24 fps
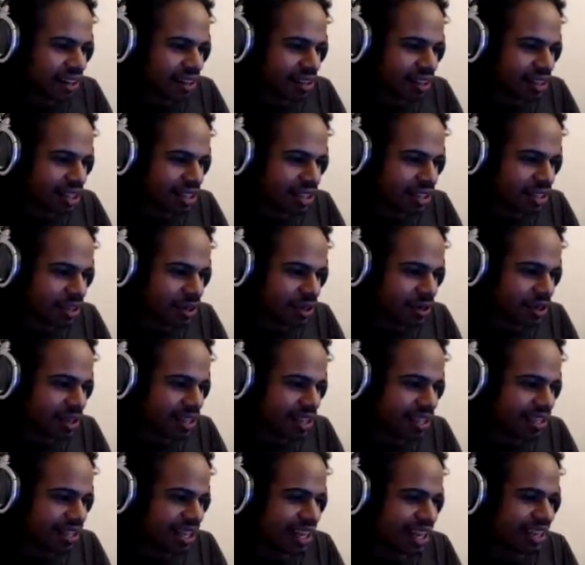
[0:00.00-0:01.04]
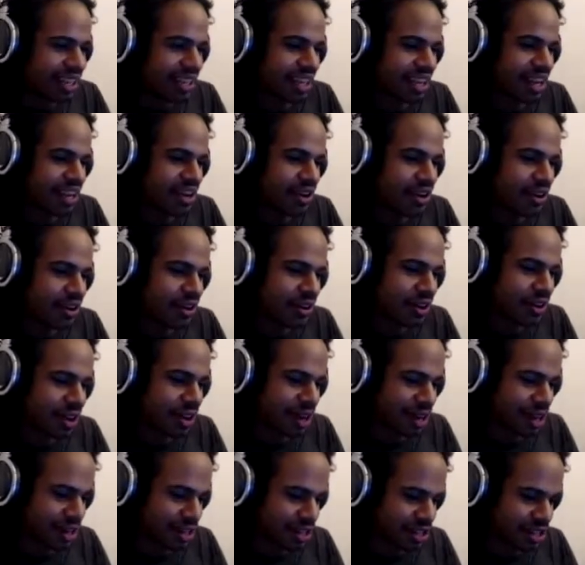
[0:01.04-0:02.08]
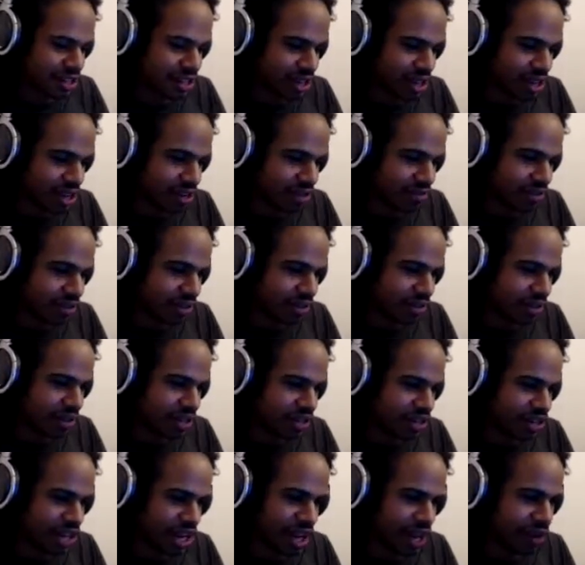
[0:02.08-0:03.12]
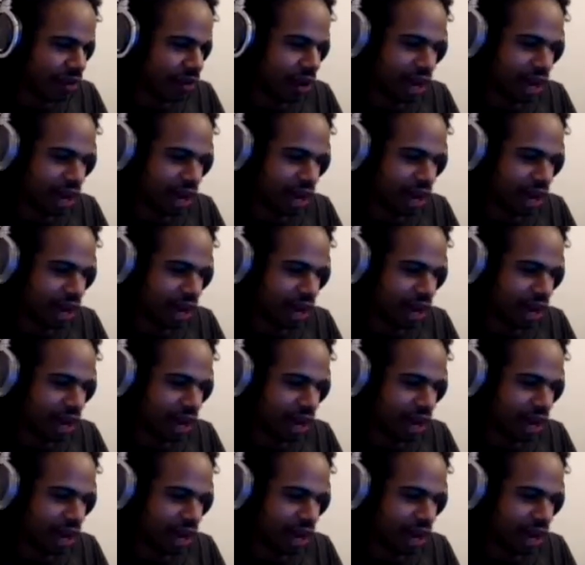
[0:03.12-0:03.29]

Let's do this like they do it in Discovery Channel.